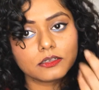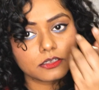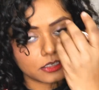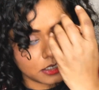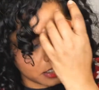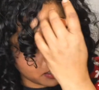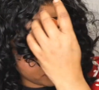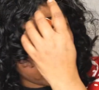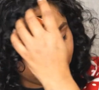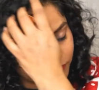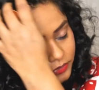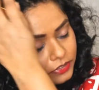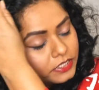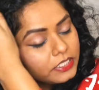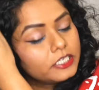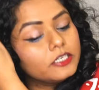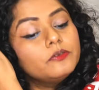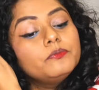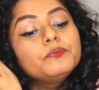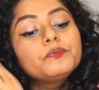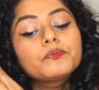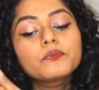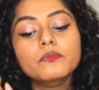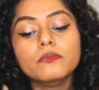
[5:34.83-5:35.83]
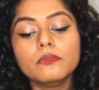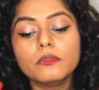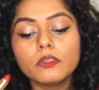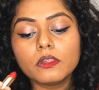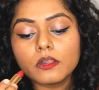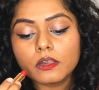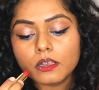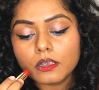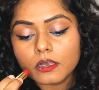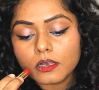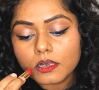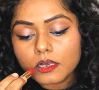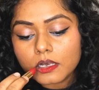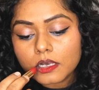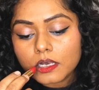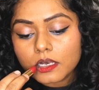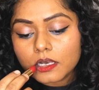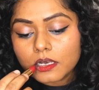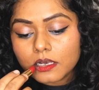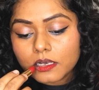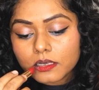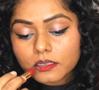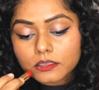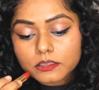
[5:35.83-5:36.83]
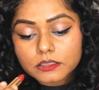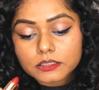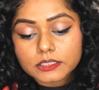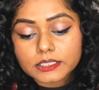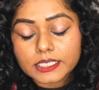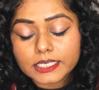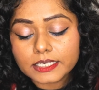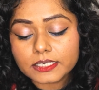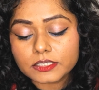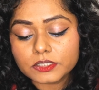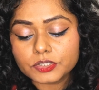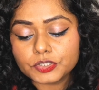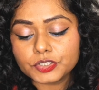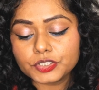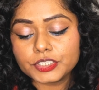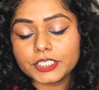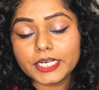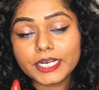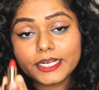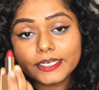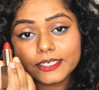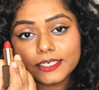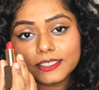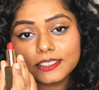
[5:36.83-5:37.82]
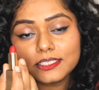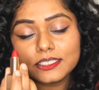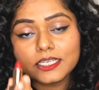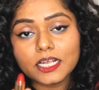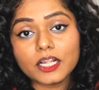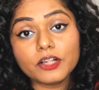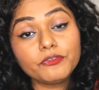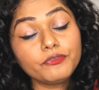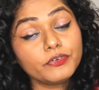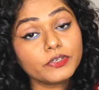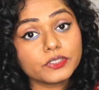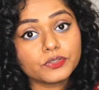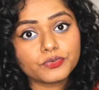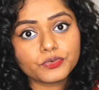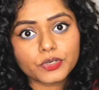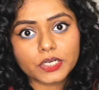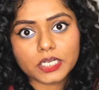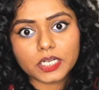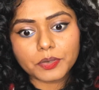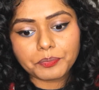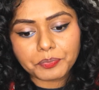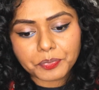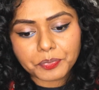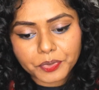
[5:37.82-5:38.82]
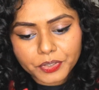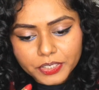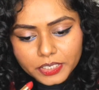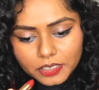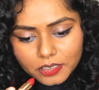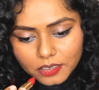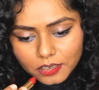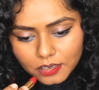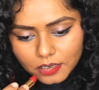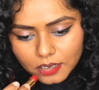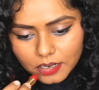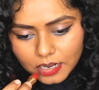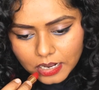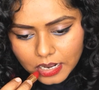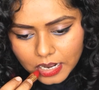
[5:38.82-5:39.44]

lovely. The shade itself is really pretty.